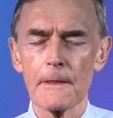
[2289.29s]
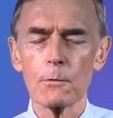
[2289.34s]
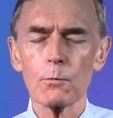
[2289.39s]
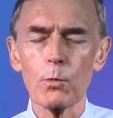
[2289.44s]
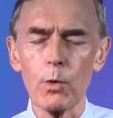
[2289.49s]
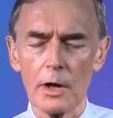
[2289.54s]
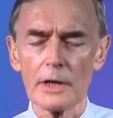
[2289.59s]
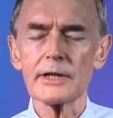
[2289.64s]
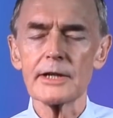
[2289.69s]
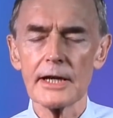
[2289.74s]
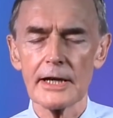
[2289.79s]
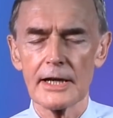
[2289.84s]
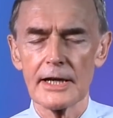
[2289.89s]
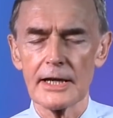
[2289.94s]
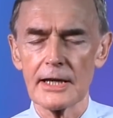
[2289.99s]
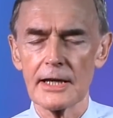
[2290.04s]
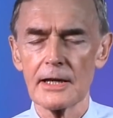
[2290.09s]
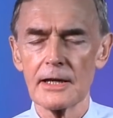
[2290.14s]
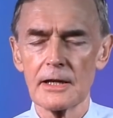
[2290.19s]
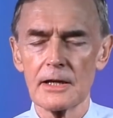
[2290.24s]
one
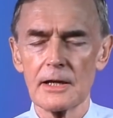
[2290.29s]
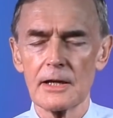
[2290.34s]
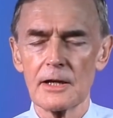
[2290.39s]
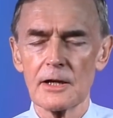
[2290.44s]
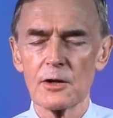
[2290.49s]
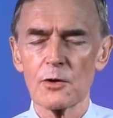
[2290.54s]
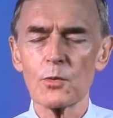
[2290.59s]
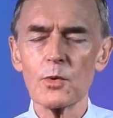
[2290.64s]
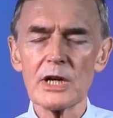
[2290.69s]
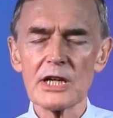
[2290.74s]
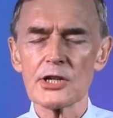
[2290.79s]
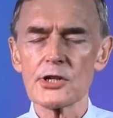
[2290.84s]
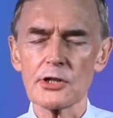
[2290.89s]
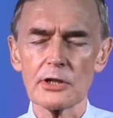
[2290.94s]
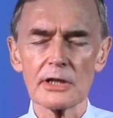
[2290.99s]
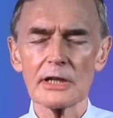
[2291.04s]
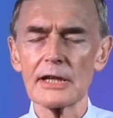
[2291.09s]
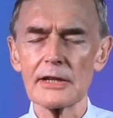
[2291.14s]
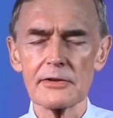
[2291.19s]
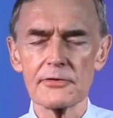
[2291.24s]
day we
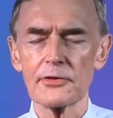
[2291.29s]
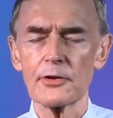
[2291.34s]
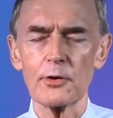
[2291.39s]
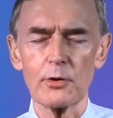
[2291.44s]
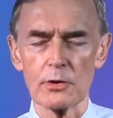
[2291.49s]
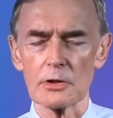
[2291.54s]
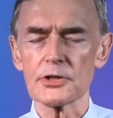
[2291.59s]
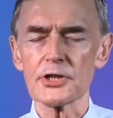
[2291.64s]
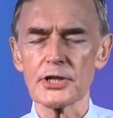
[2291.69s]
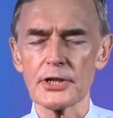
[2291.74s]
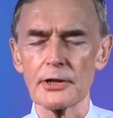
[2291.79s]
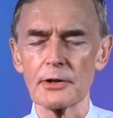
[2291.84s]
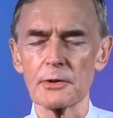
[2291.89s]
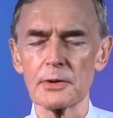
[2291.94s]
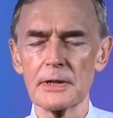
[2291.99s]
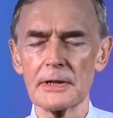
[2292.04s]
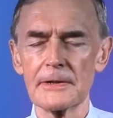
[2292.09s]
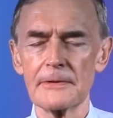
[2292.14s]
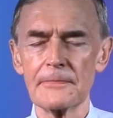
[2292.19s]
shall live also.